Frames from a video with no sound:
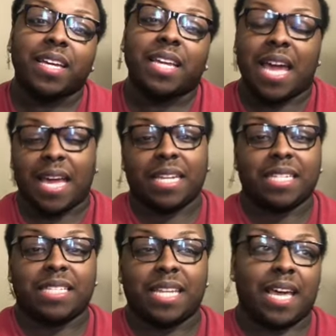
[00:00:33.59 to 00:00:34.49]

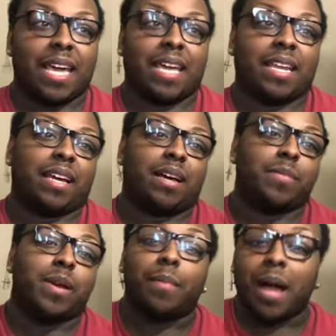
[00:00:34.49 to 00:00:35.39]
Candiace saying,
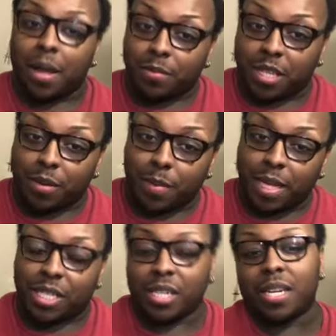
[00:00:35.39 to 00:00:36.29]
your mom's low
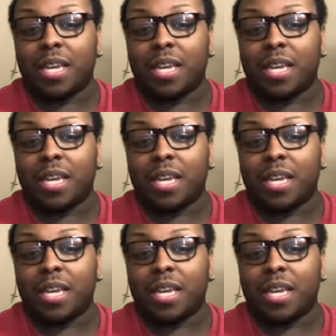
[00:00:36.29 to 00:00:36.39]
budget,